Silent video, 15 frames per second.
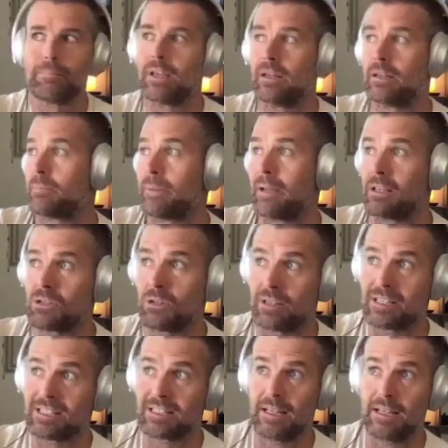It depends on the
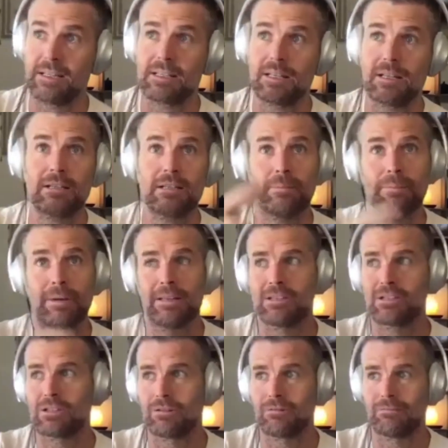season. It
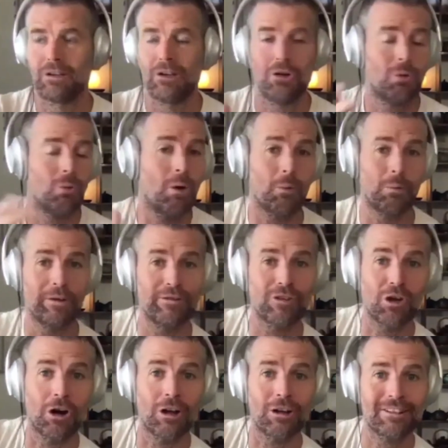depends on what we've
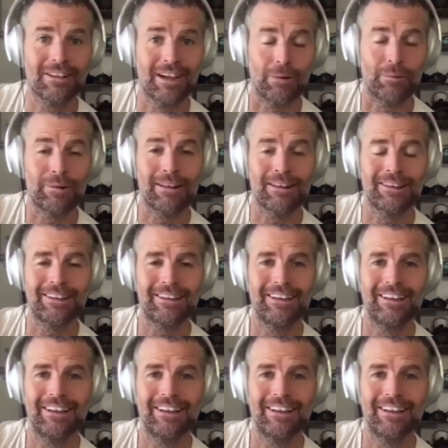got currently.